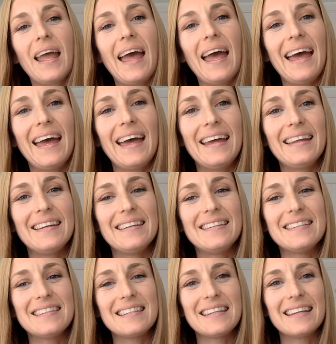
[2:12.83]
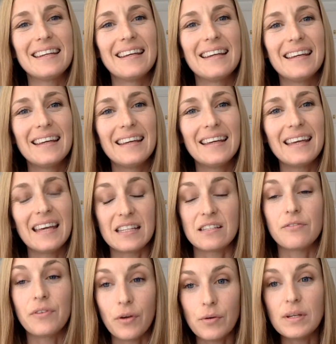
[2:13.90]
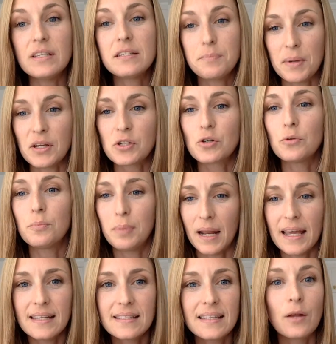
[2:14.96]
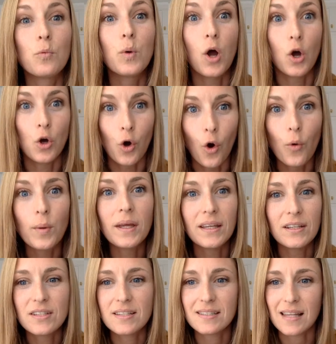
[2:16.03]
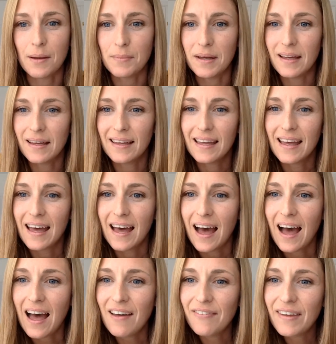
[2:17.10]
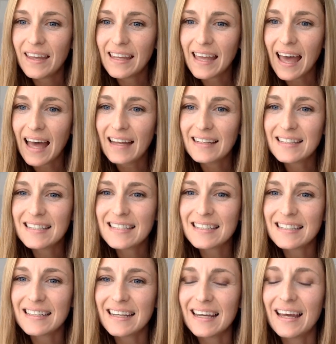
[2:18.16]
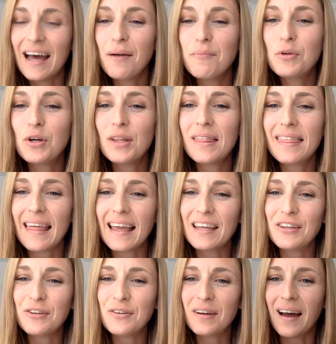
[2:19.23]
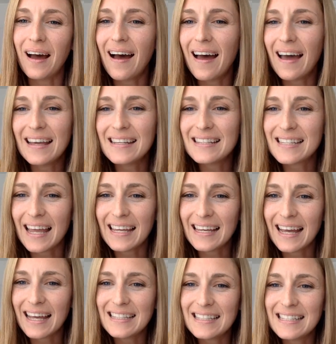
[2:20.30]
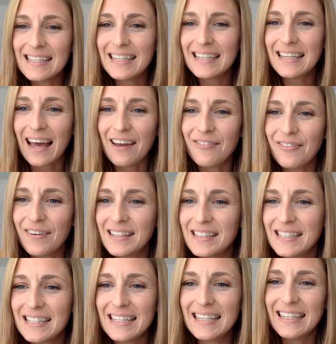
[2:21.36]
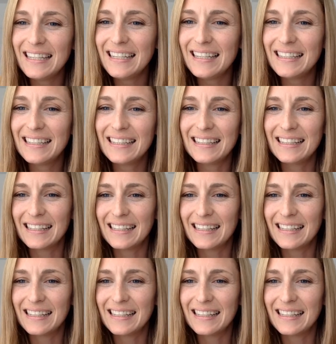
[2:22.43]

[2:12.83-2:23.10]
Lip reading: And it's a very special place. And we are going into summer. Hi, Venkat. I'm good, thank you, guys. Hi, Kazi. Hi, Francine.